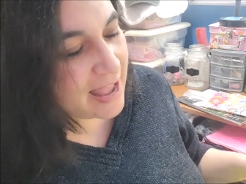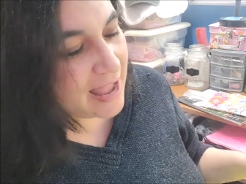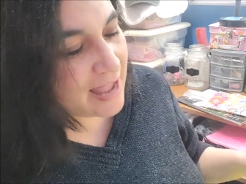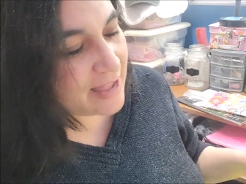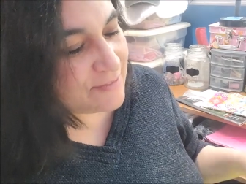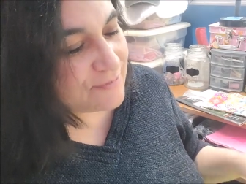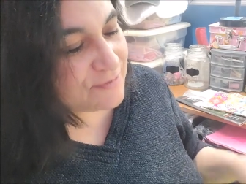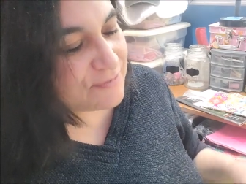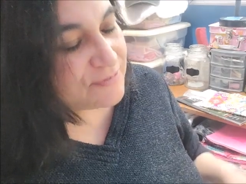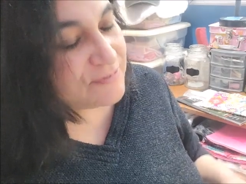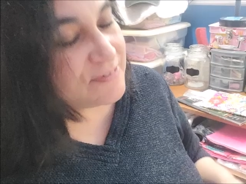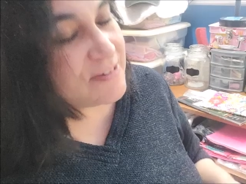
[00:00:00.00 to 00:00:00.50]

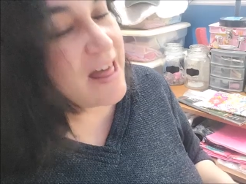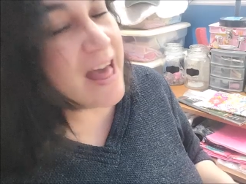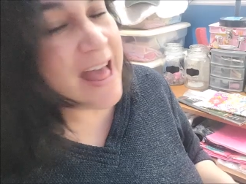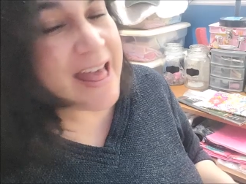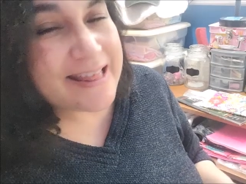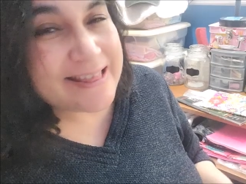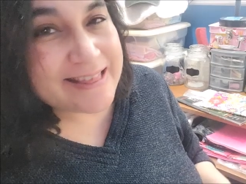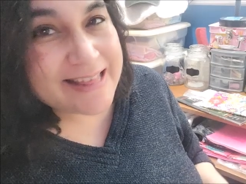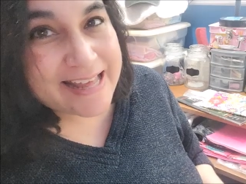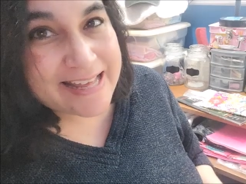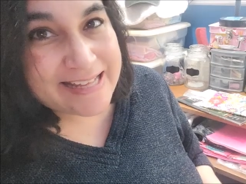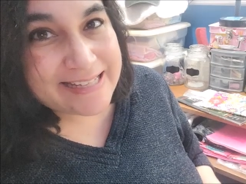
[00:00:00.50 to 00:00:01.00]
And
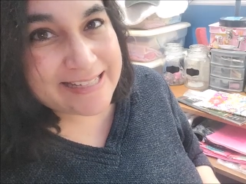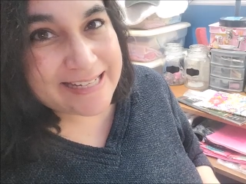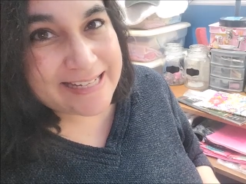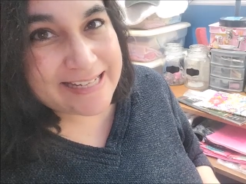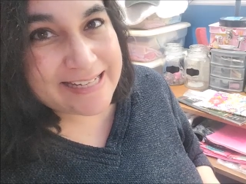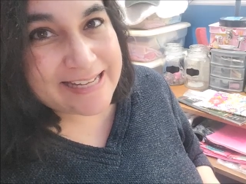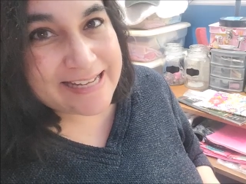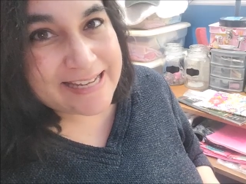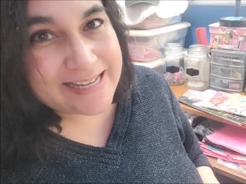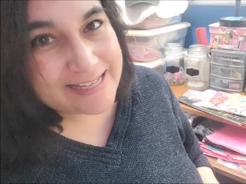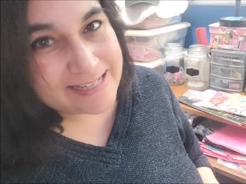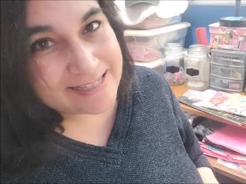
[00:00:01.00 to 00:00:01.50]
Fly
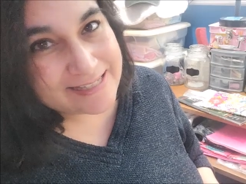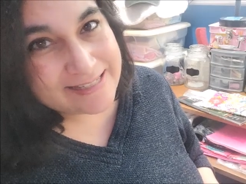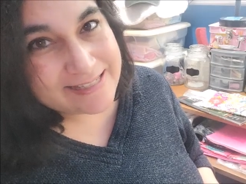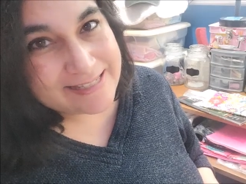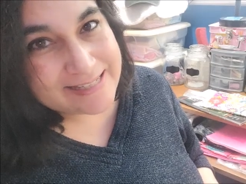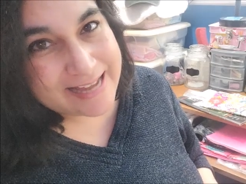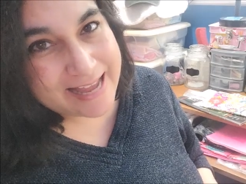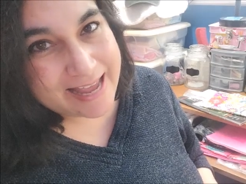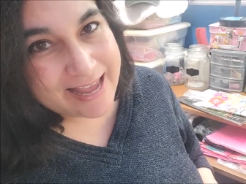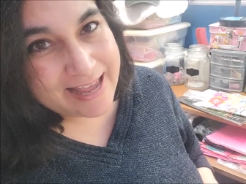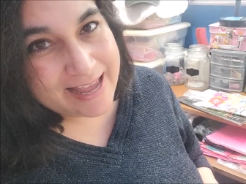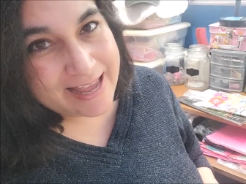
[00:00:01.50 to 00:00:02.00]
Lady
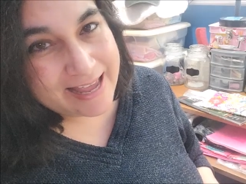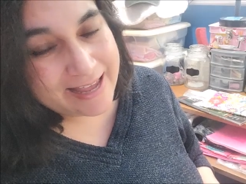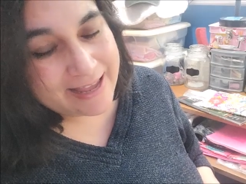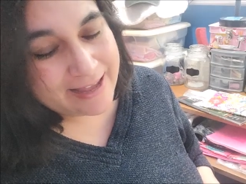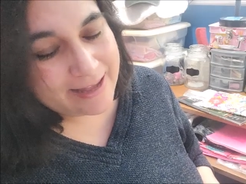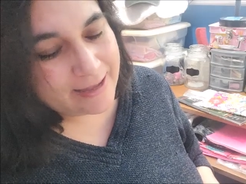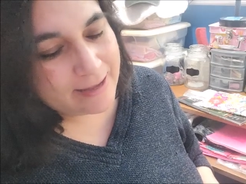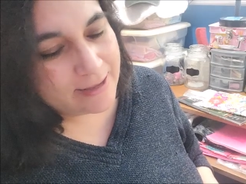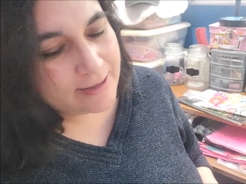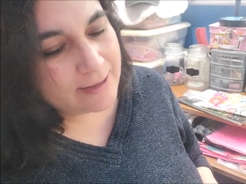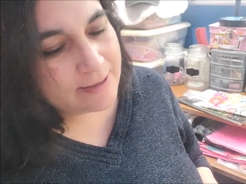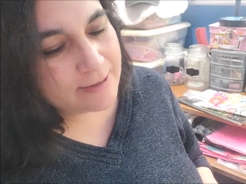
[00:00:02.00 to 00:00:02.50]
is
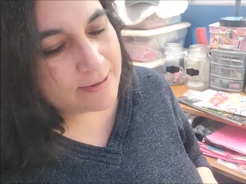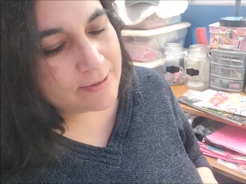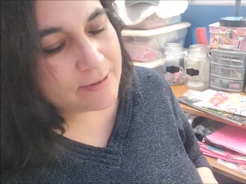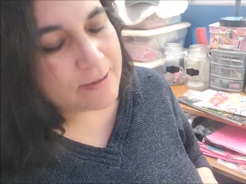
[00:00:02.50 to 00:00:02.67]
a,